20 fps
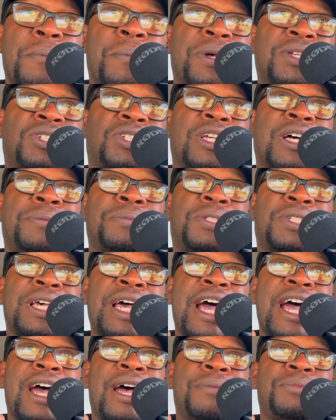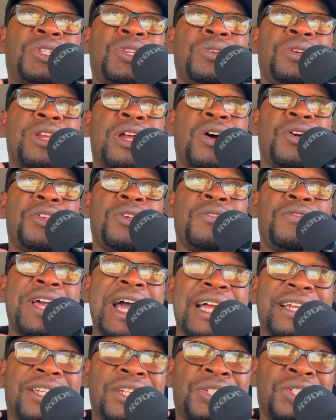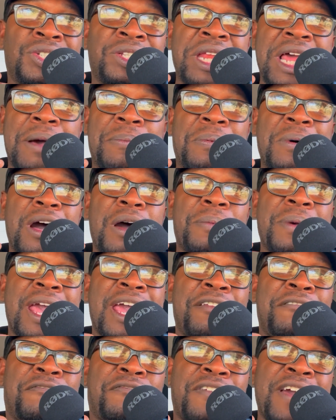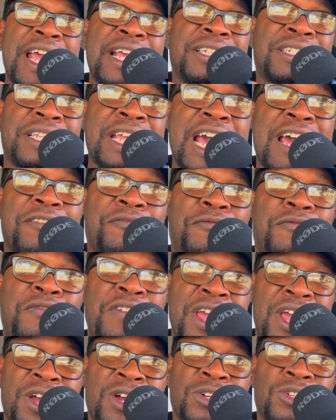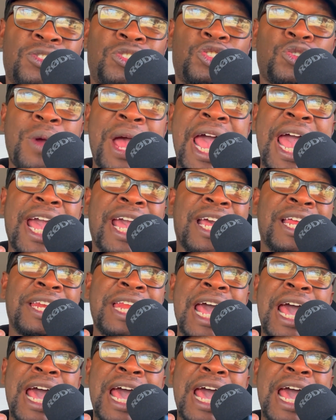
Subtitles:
But sometimes you've got to step up and face that fear dragon,